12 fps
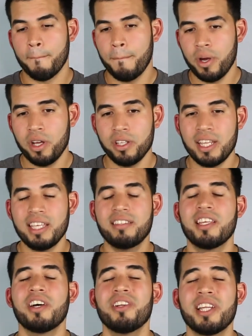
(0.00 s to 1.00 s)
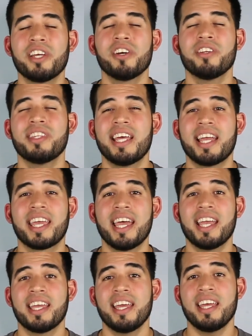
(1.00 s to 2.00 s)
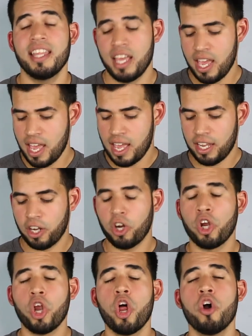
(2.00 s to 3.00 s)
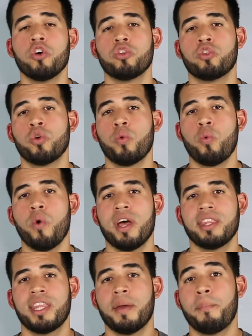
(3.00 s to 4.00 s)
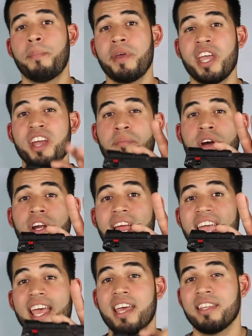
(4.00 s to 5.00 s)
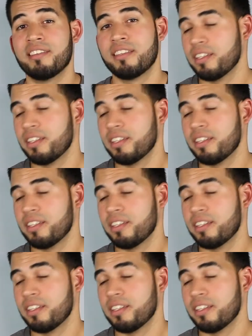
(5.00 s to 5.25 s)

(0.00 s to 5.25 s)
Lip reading: but it's the only gun that can get close to what the PMR is.